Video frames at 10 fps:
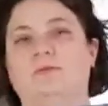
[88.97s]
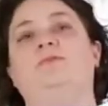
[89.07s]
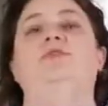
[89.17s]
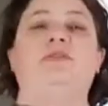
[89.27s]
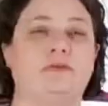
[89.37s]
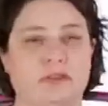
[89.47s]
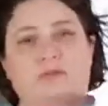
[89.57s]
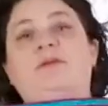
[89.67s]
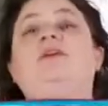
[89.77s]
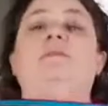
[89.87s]
Moving with
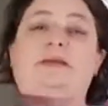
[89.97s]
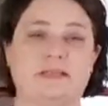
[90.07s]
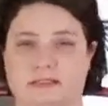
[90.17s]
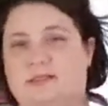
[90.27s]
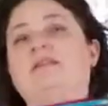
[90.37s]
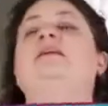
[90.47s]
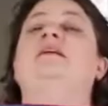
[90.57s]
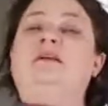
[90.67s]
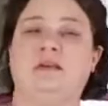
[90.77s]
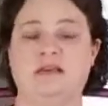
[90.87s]
purpose,
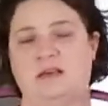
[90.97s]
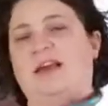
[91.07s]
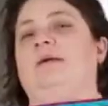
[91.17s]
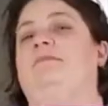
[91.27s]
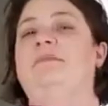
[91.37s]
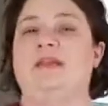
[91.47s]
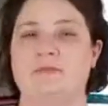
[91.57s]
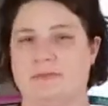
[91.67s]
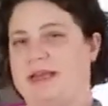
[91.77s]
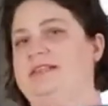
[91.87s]
I
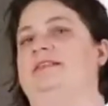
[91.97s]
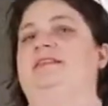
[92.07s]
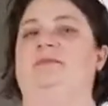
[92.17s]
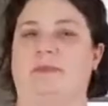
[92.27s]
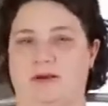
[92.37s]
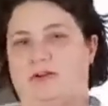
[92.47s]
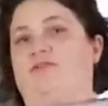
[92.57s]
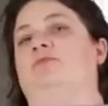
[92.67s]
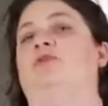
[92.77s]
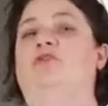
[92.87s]
minimize the amount
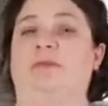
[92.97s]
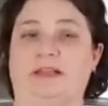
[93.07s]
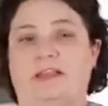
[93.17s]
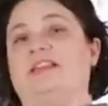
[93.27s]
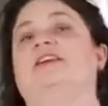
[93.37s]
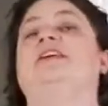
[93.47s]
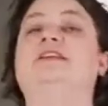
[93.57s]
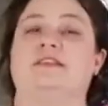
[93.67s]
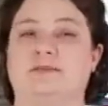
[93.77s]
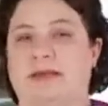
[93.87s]
of movement that there
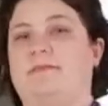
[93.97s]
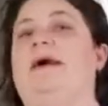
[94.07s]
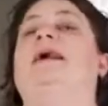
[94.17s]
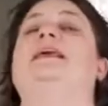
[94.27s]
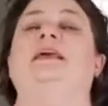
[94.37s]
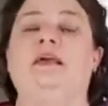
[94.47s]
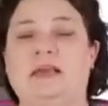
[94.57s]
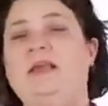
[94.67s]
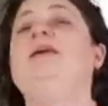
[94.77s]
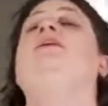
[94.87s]
is in my body.
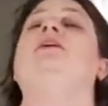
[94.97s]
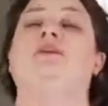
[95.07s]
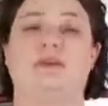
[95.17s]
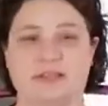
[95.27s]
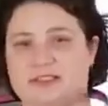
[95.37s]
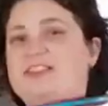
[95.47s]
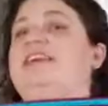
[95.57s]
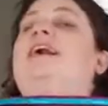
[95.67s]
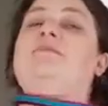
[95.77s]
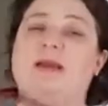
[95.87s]
You can see
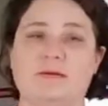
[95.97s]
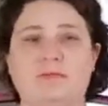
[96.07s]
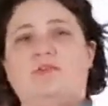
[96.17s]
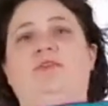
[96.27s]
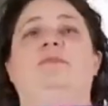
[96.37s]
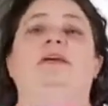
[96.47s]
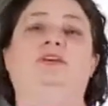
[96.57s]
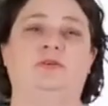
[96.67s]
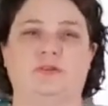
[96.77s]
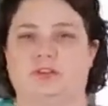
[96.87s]
I'm not moving my
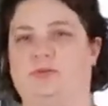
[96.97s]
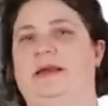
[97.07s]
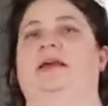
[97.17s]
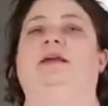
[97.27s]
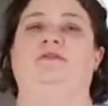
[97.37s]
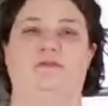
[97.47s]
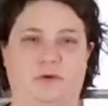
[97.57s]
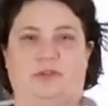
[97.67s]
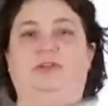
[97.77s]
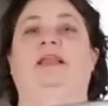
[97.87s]
shoulders back and forth a